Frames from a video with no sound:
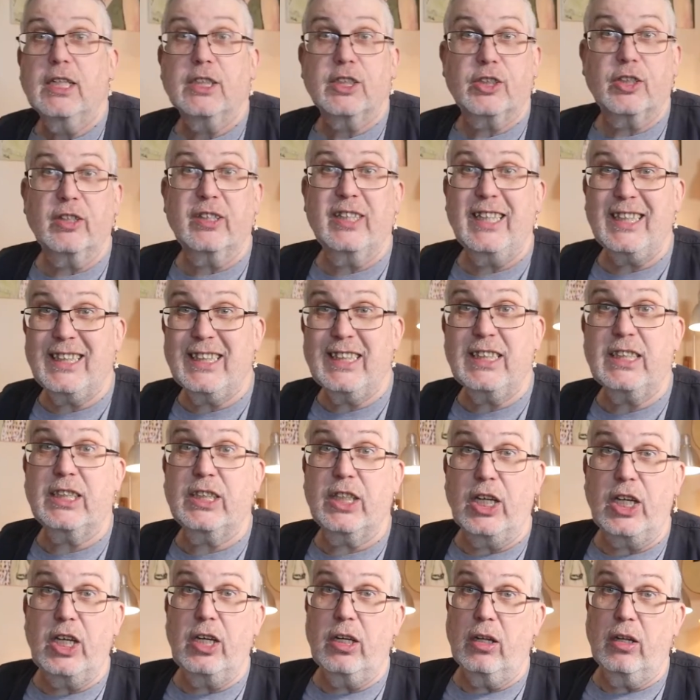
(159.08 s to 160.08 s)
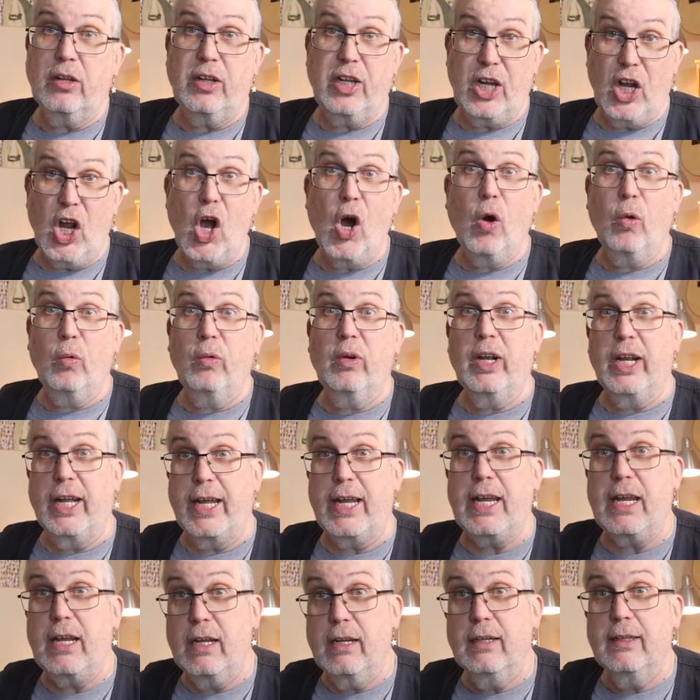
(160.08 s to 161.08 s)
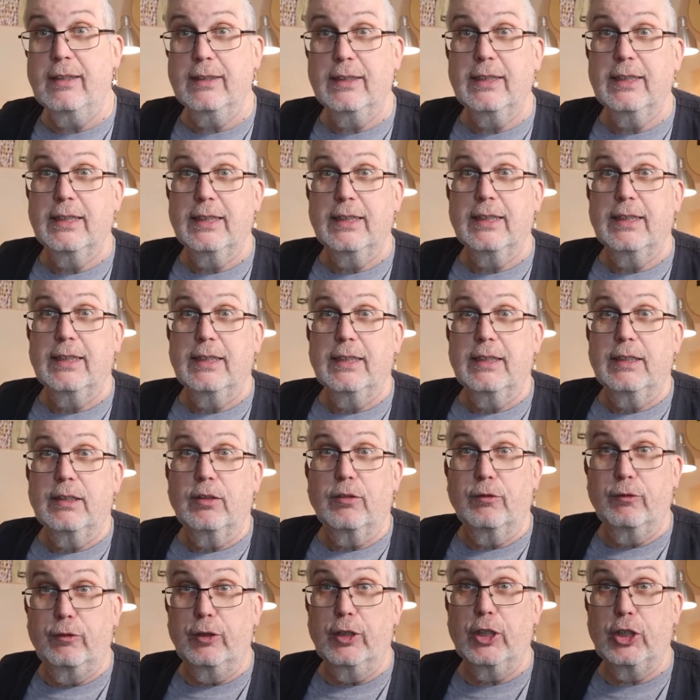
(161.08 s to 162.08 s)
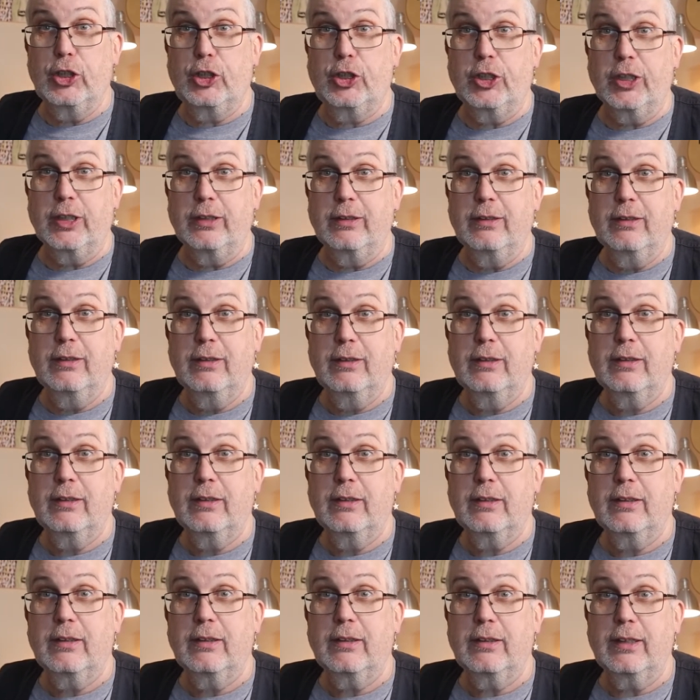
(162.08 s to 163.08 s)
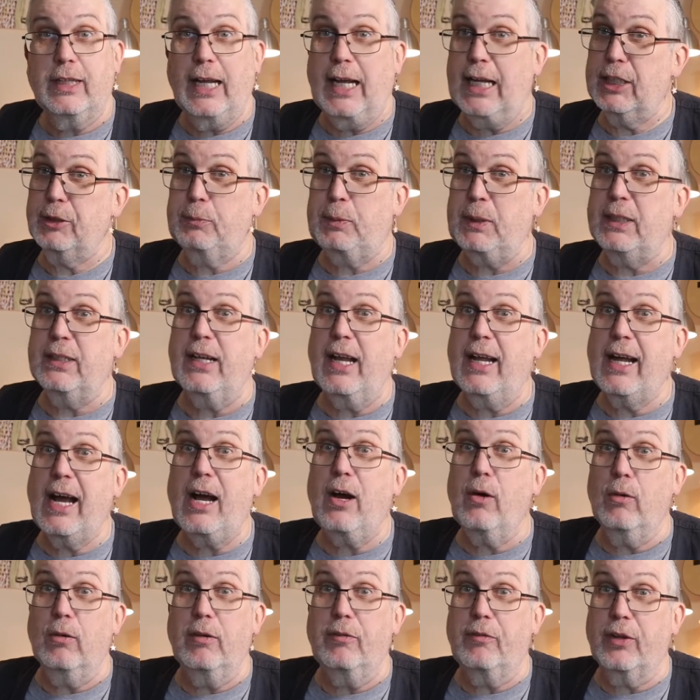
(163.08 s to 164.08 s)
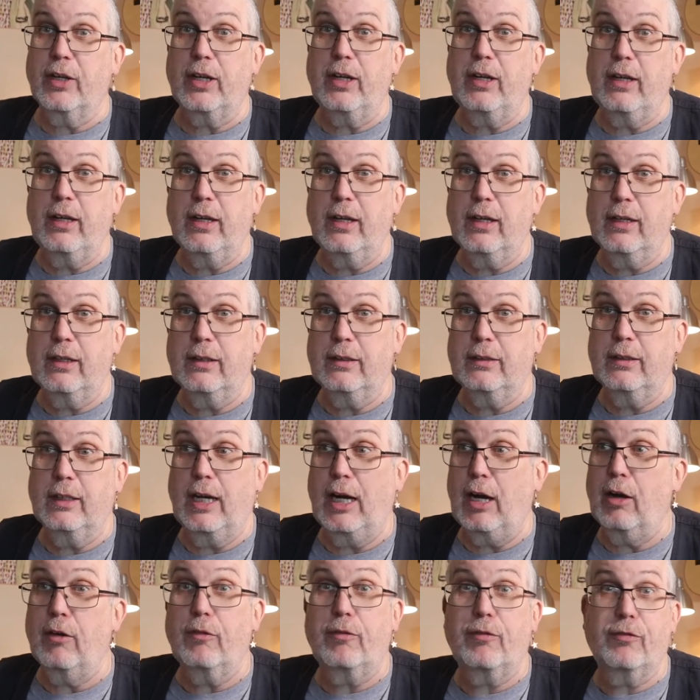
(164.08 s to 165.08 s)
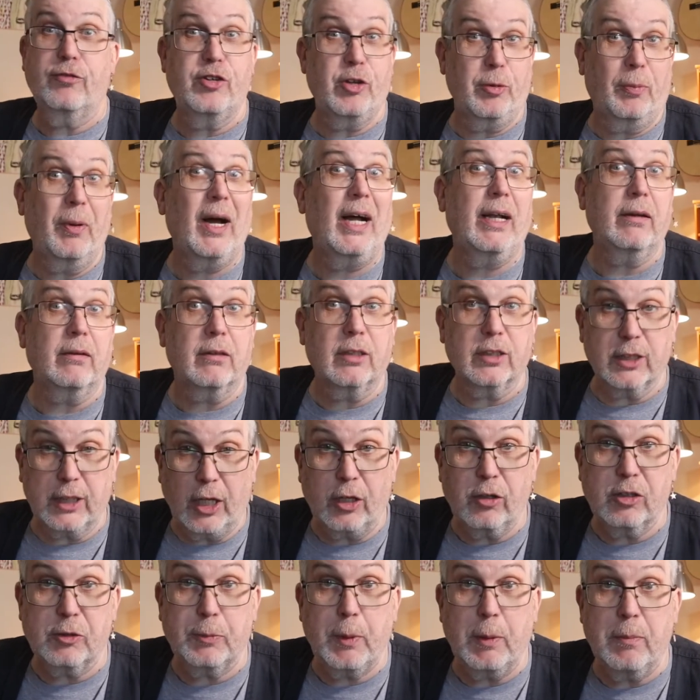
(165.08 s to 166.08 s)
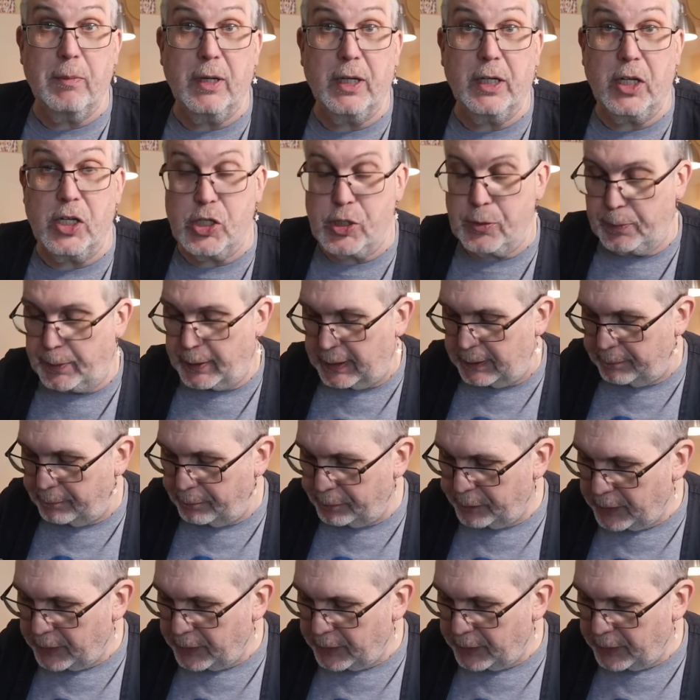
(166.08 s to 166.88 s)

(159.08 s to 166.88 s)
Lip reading: So this is the only version that has been let out of Japan, because I know it's been made in Japan.